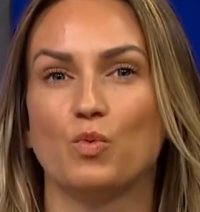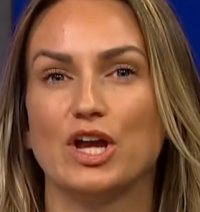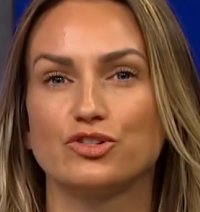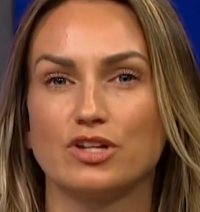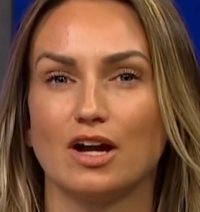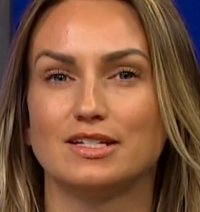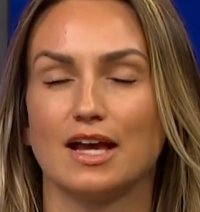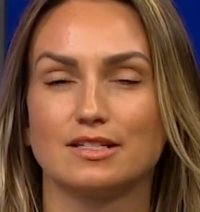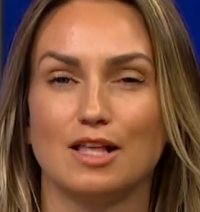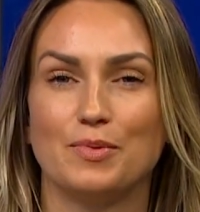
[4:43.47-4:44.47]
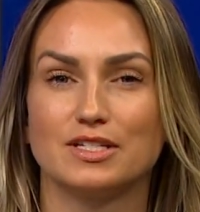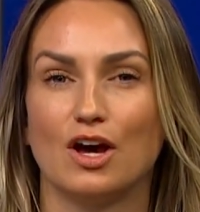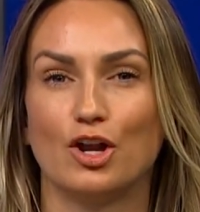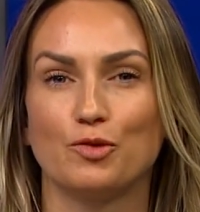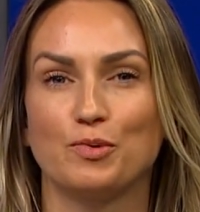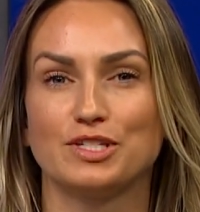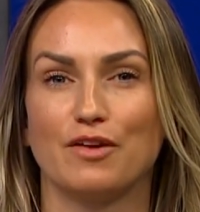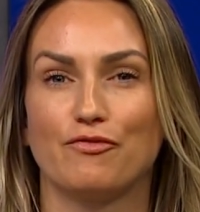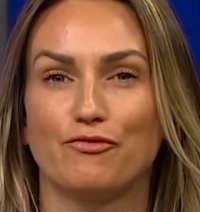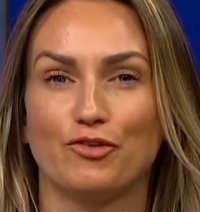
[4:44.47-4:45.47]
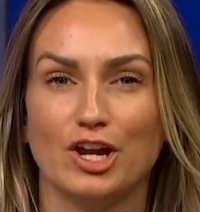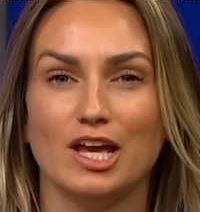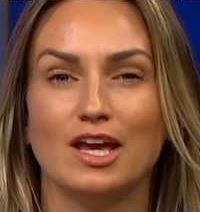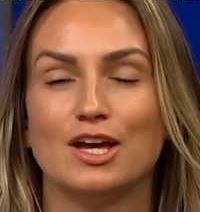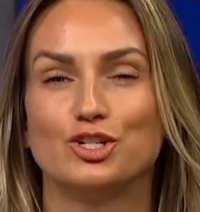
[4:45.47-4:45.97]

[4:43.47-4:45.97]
Wager Talk Text Club, it's 100% free.